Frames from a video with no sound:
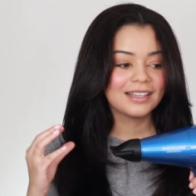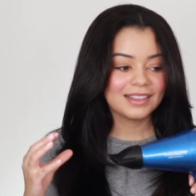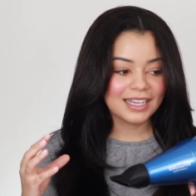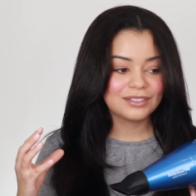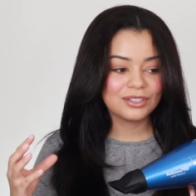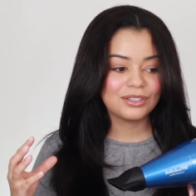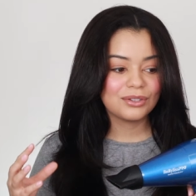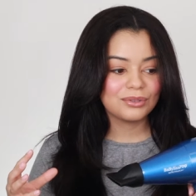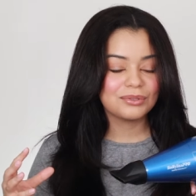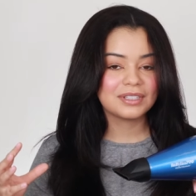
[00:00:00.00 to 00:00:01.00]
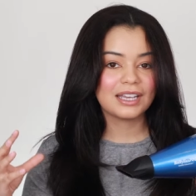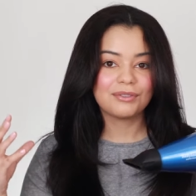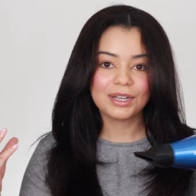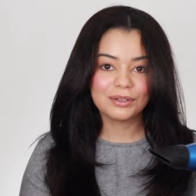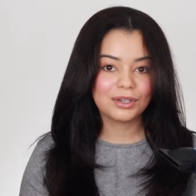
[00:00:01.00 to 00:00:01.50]
like to use a
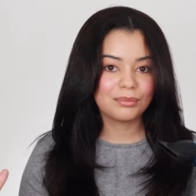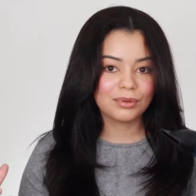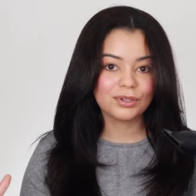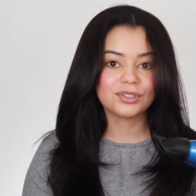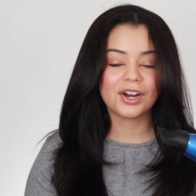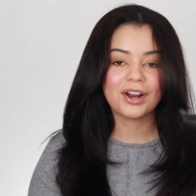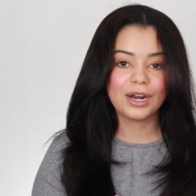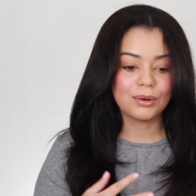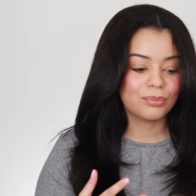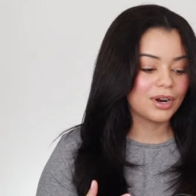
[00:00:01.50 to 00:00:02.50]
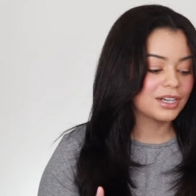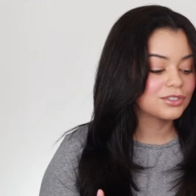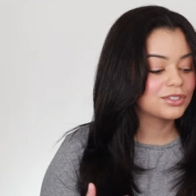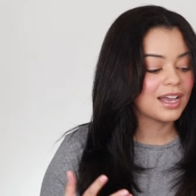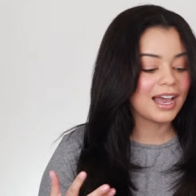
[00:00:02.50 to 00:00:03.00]
regular blow dryer and a
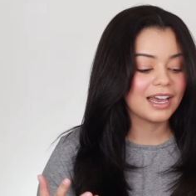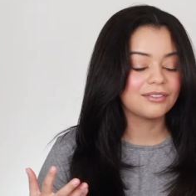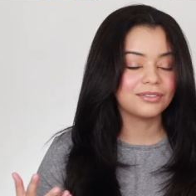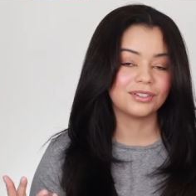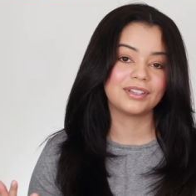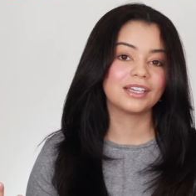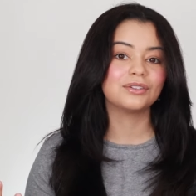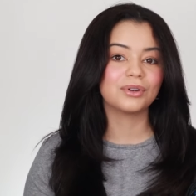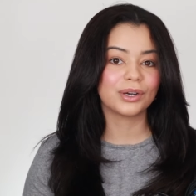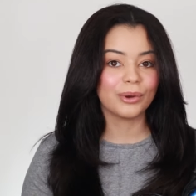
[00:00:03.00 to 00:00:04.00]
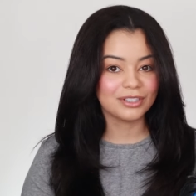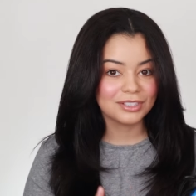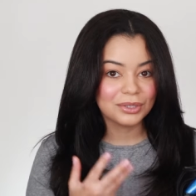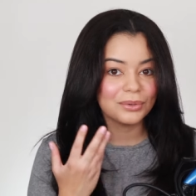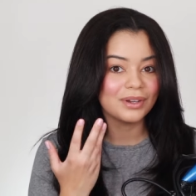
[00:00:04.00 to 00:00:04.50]
brush i feel like you are going
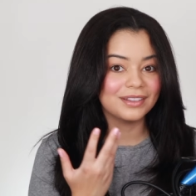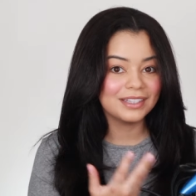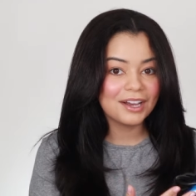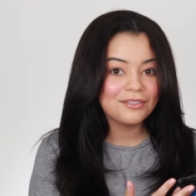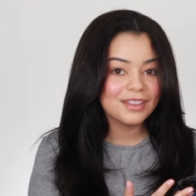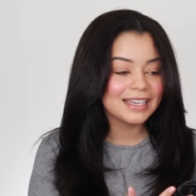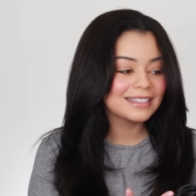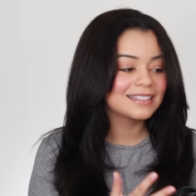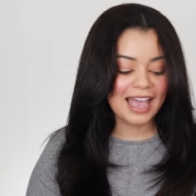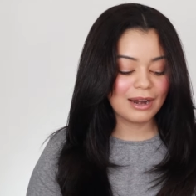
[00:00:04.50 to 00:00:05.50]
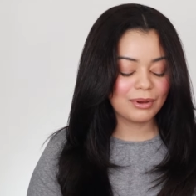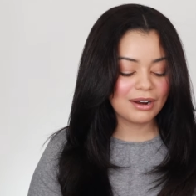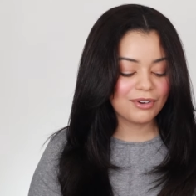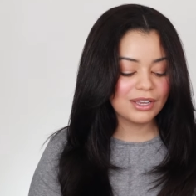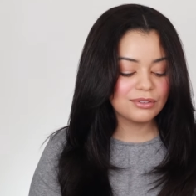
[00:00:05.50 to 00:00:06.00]
to love this and
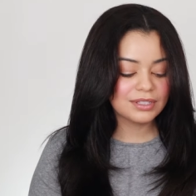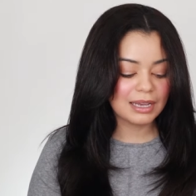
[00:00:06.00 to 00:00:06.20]
whenever i use